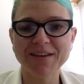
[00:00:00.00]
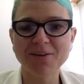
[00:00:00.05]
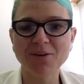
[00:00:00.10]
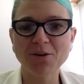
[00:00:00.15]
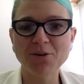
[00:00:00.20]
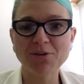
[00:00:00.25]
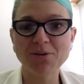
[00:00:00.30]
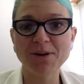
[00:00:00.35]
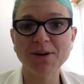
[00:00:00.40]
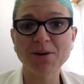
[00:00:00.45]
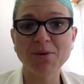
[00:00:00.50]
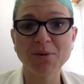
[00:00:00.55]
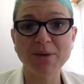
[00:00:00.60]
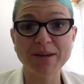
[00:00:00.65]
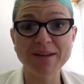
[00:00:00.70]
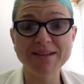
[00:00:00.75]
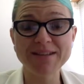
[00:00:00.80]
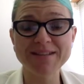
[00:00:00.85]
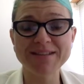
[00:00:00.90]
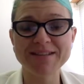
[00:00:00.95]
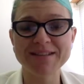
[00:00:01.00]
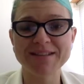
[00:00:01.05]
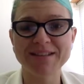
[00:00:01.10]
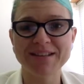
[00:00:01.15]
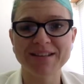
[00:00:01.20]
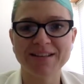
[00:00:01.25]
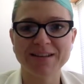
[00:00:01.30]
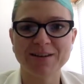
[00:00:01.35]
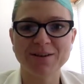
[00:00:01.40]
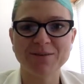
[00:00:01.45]
online quiz
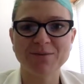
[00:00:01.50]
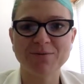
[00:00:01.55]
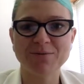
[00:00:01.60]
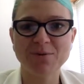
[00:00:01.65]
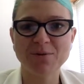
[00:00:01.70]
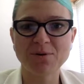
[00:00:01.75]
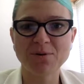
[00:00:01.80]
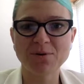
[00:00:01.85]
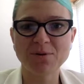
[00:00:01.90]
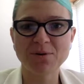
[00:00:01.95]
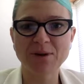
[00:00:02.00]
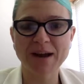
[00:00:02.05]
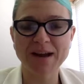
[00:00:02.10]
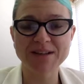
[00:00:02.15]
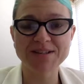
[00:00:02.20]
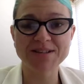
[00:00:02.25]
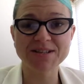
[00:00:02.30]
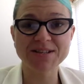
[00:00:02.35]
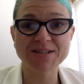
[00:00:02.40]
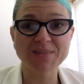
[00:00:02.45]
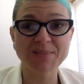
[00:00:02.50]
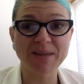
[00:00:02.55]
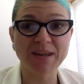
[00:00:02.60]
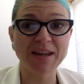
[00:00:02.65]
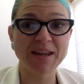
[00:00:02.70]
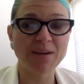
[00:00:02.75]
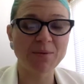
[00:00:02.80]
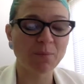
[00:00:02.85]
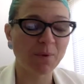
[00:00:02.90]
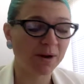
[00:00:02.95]
for
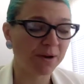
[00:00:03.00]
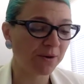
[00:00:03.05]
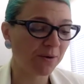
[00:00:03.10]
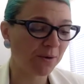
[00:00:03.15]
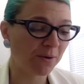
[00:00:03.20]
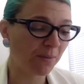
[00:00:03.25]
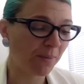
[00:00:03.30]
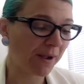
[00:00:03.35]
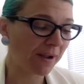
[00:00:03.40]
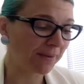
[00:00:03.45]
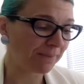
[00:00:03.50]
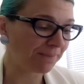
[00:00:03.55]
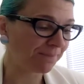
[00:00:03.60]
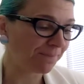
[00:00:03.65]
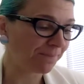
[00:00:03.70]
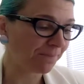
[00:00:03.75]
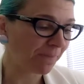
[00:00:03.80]
HSP101.